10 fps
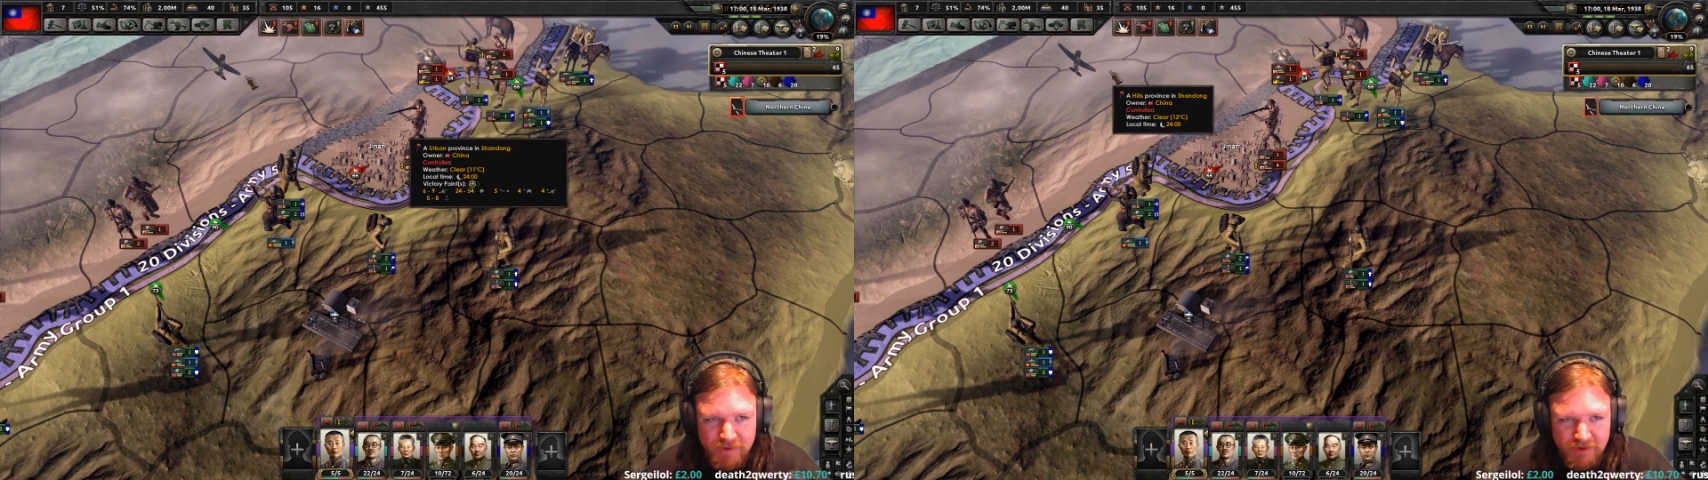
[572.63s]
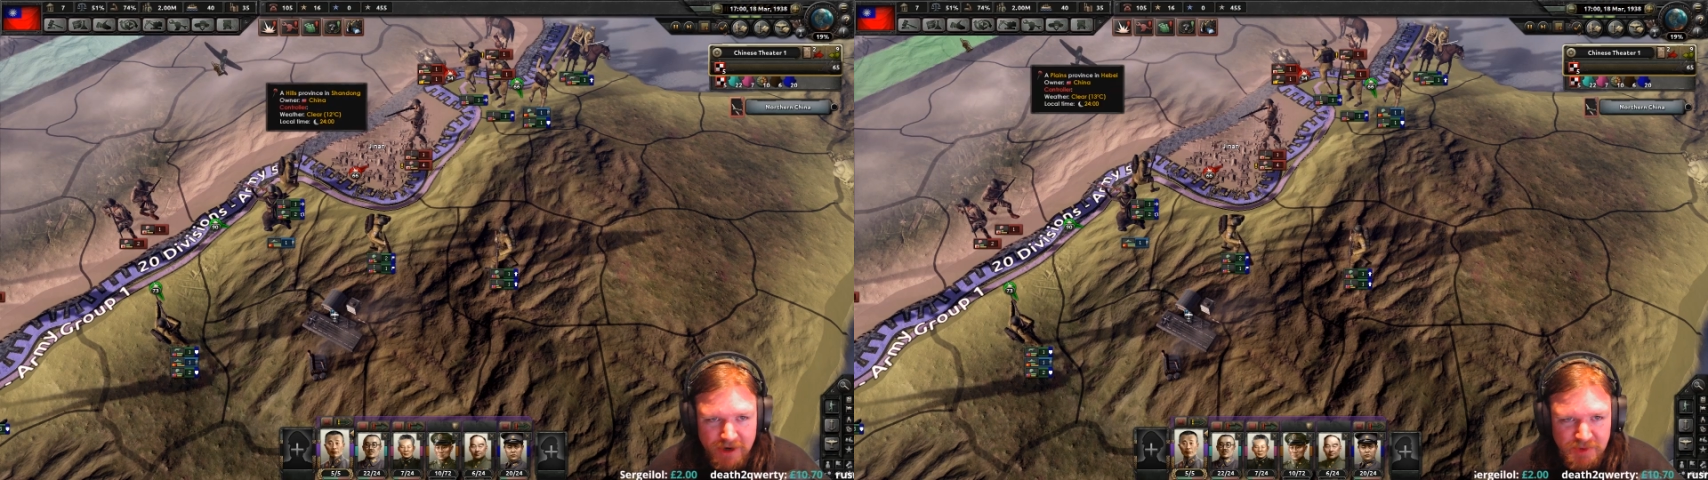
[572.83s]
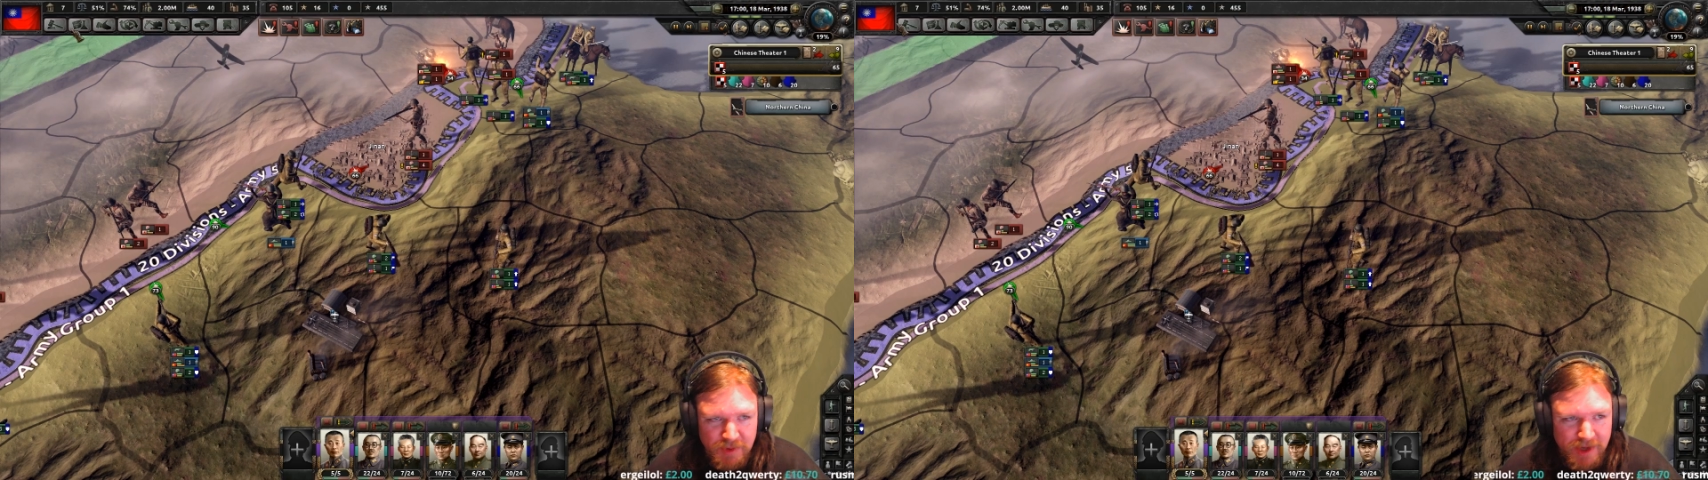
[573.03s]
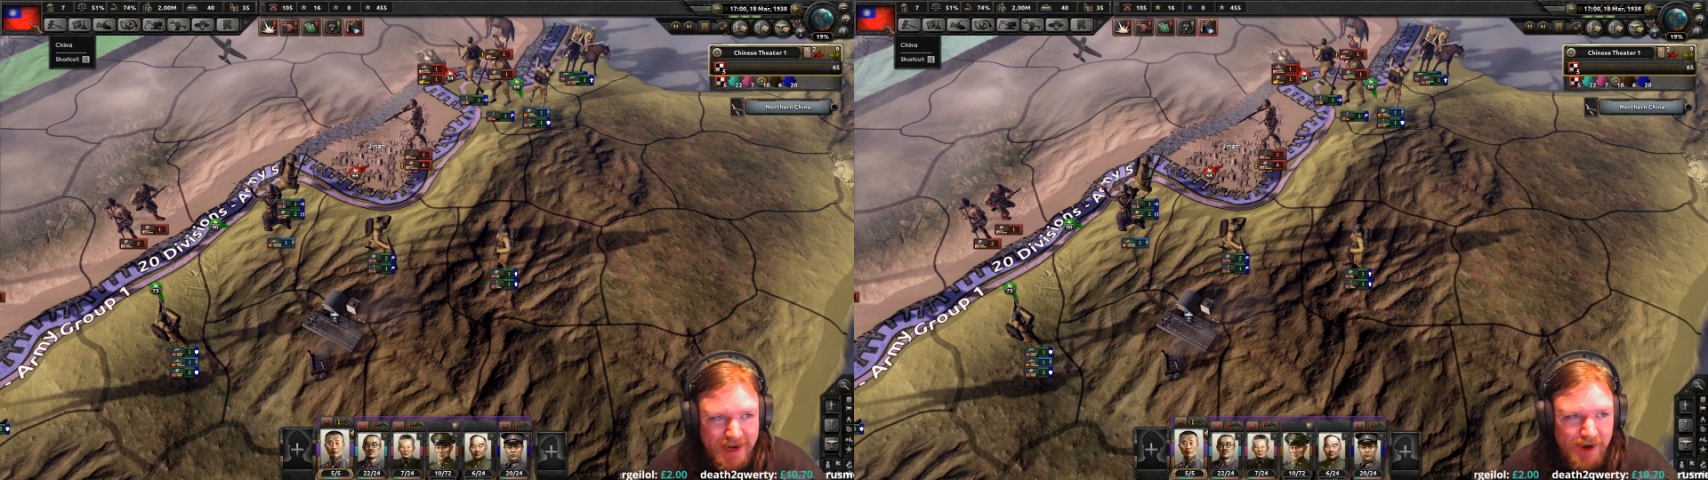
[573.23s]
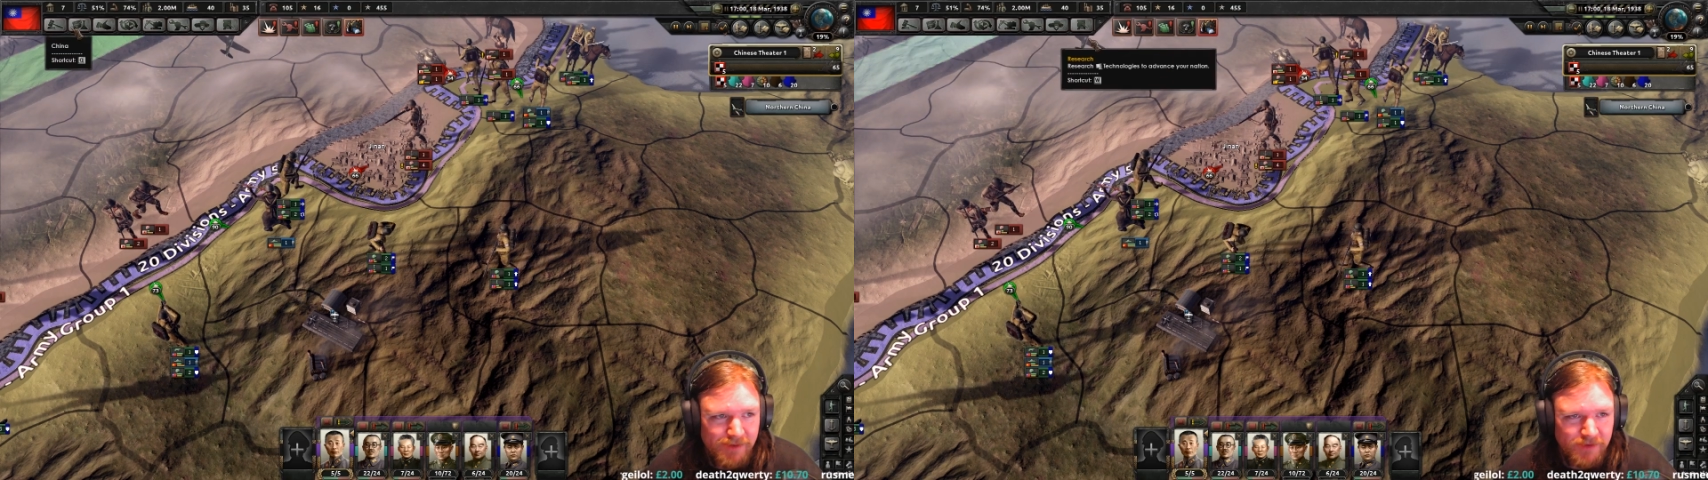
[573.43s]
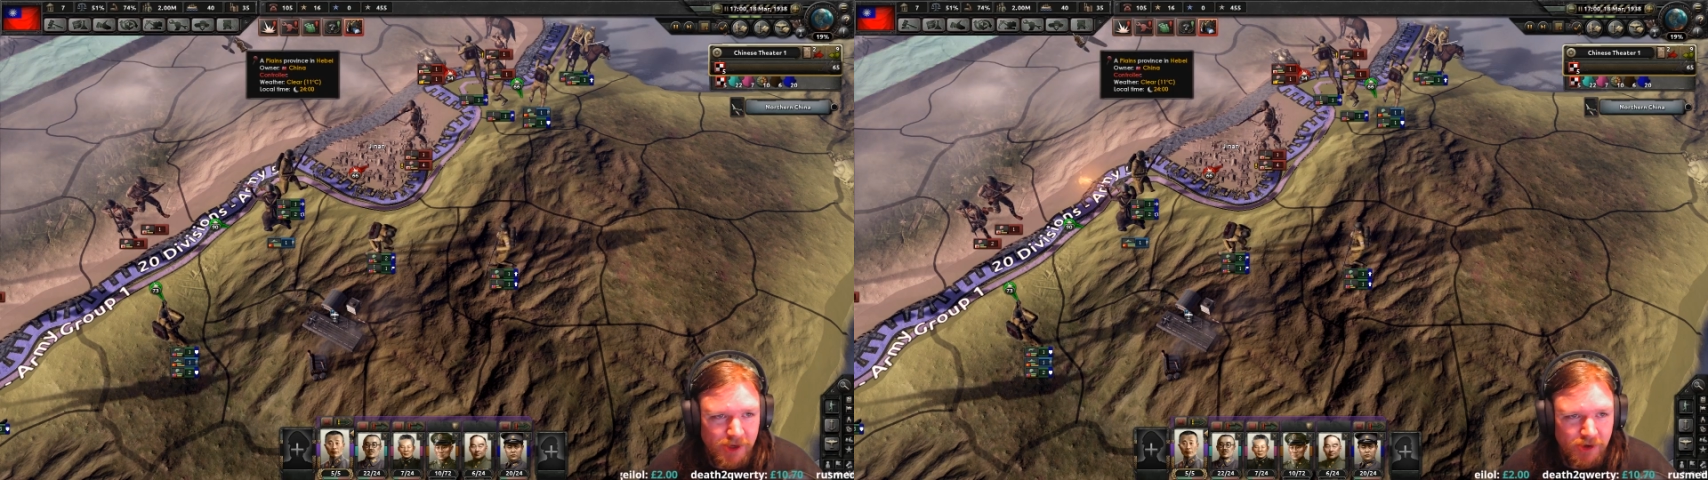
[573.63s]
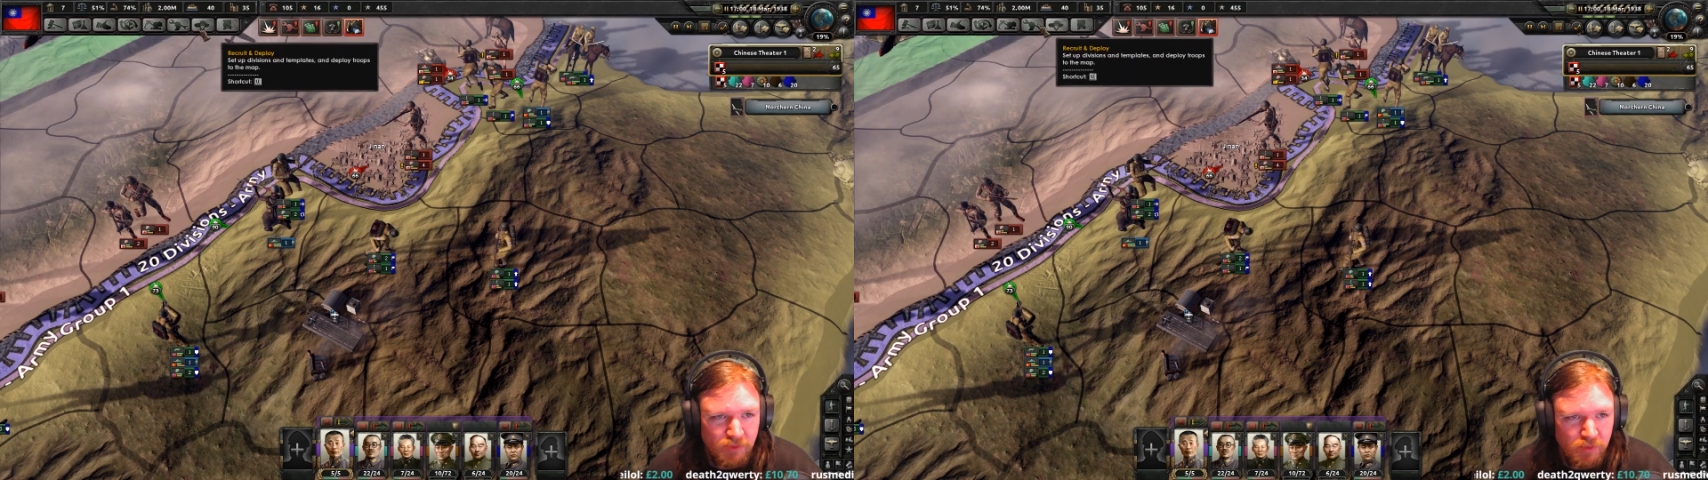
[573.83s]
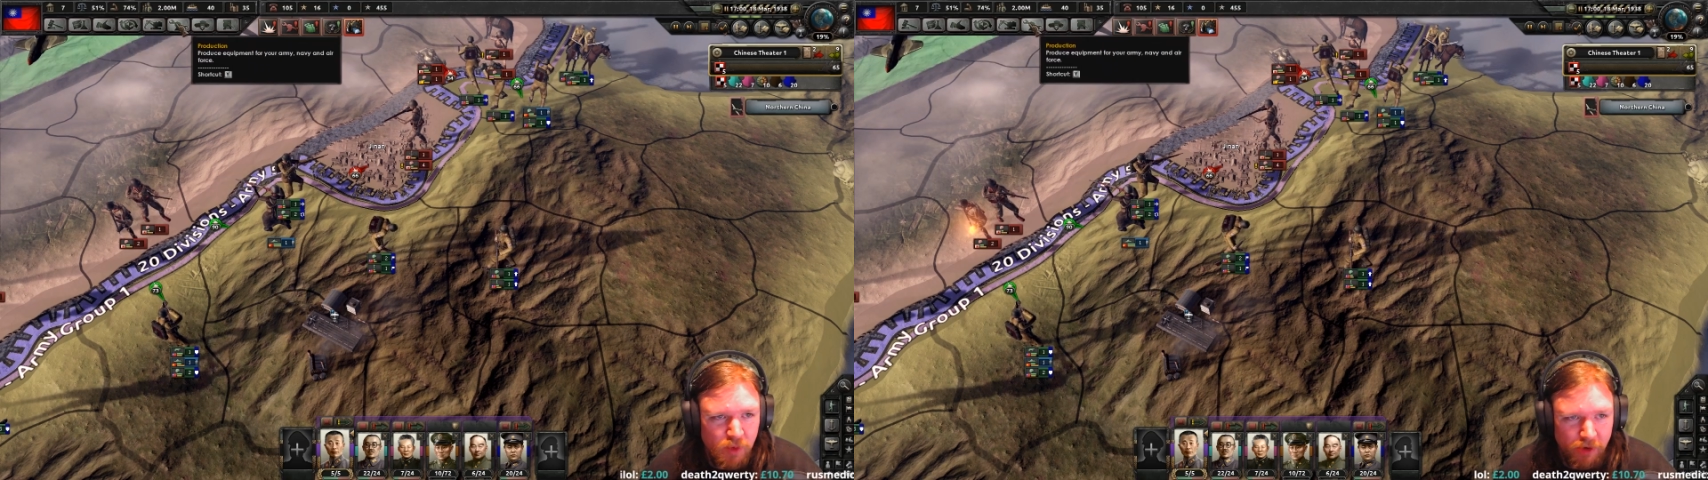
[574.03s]
Alright, so we are now fully
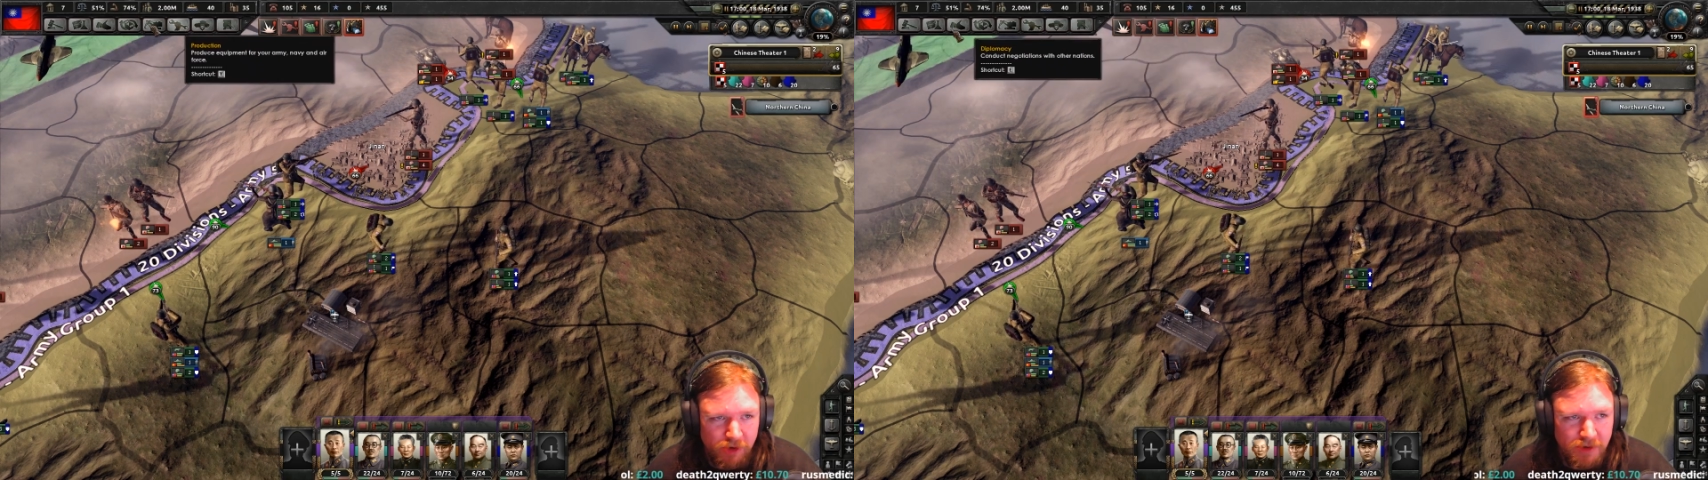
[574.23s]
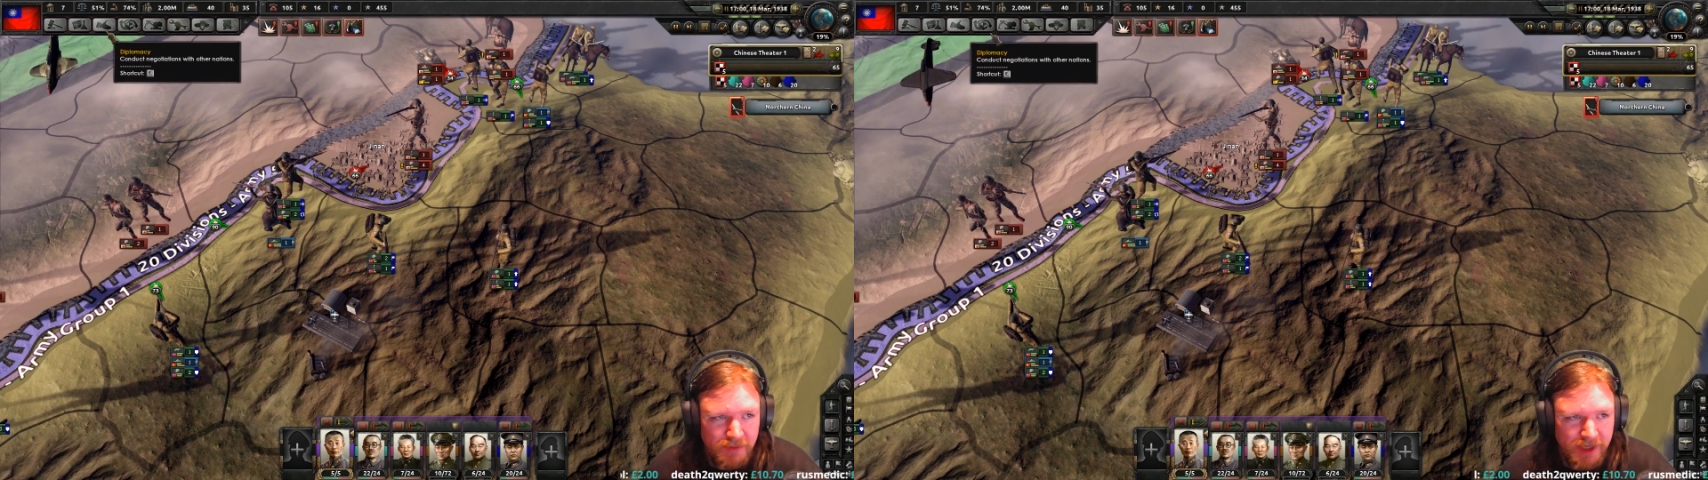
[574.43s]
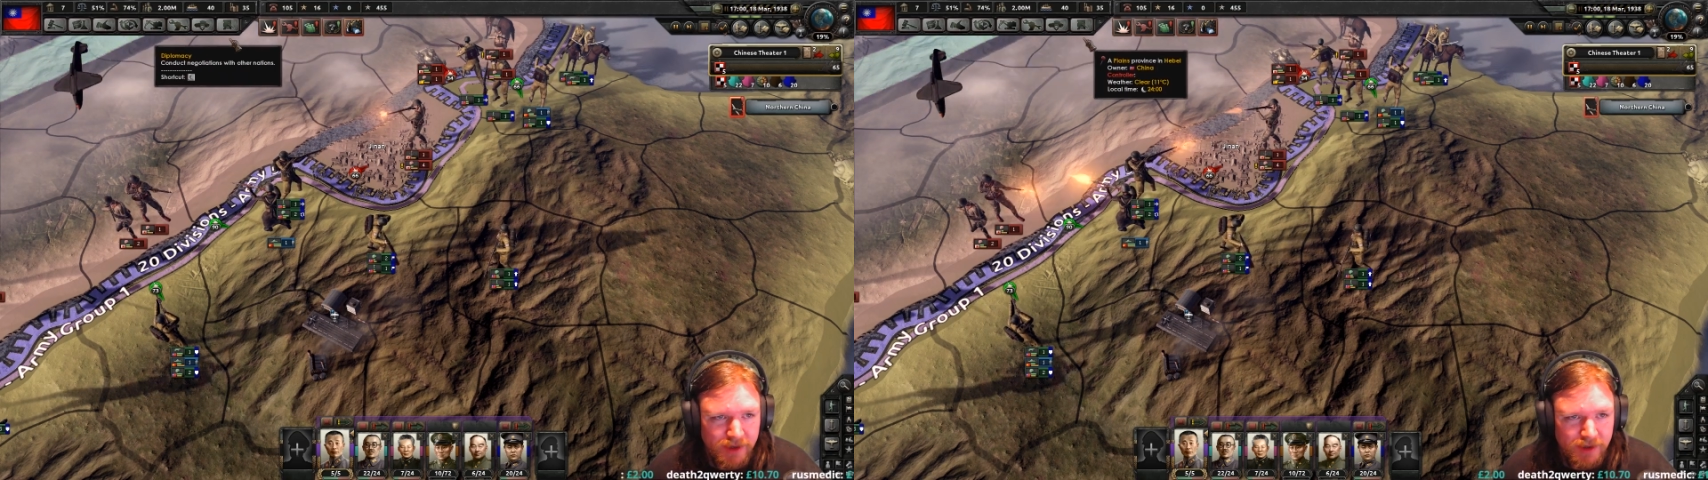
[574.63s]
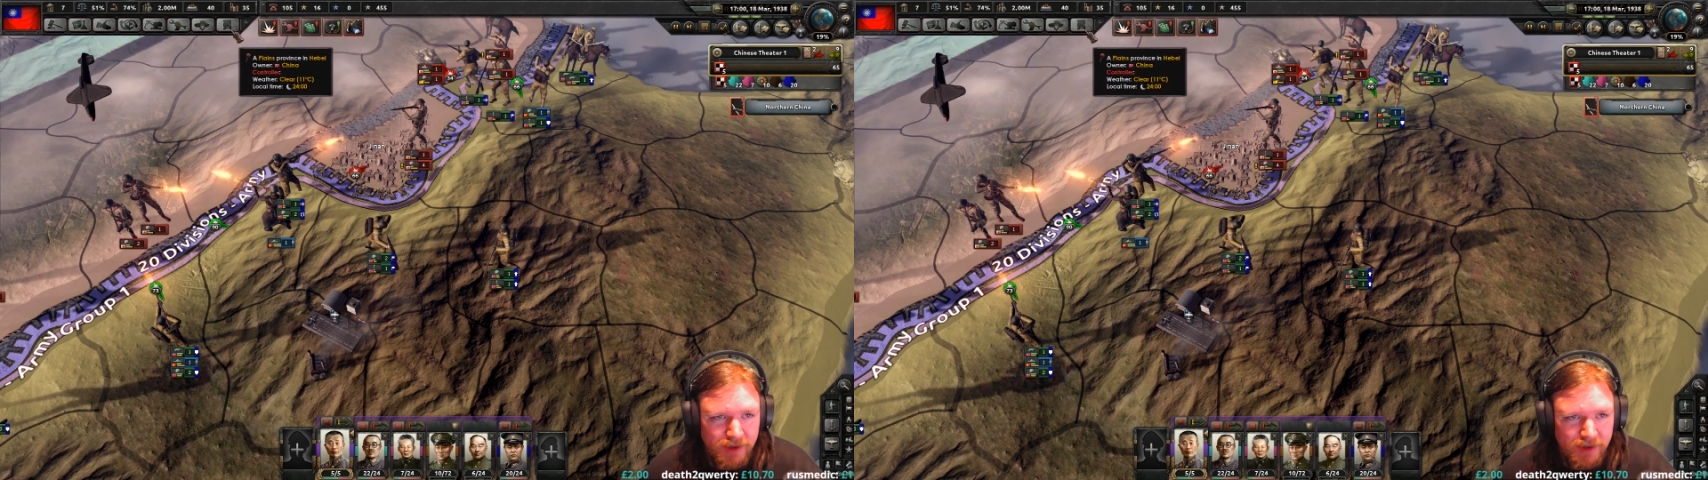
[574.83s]
on war economy.